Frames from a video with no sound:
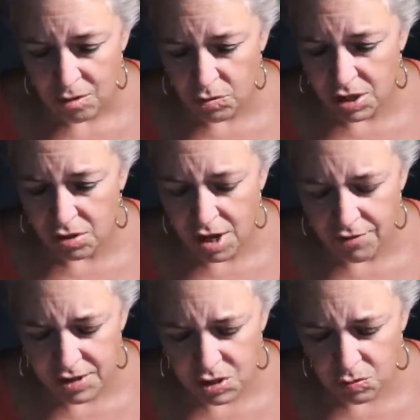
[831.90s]
with the
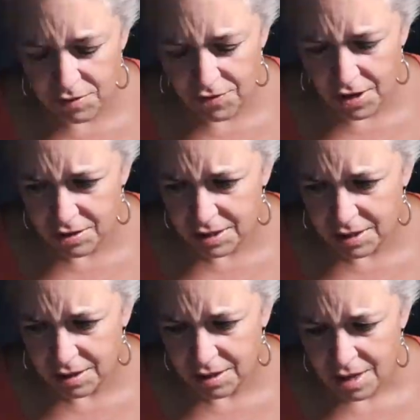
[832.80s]
Lovers
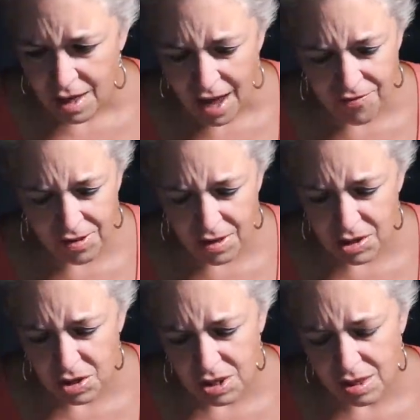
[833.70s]
reversed. I feel
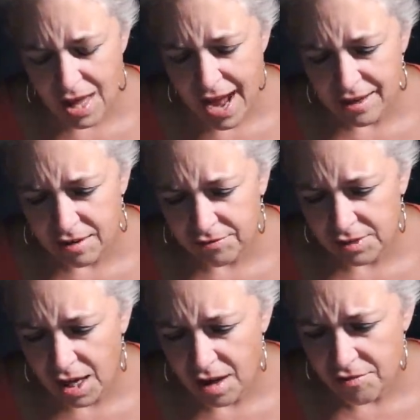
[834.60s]
like there's a lack of
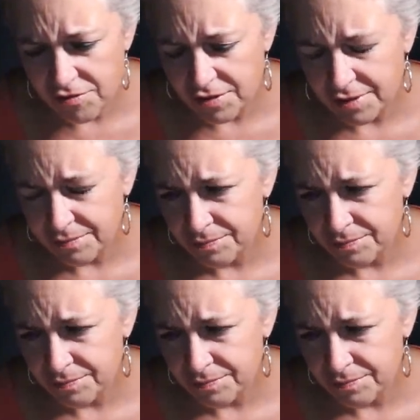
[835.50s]
love.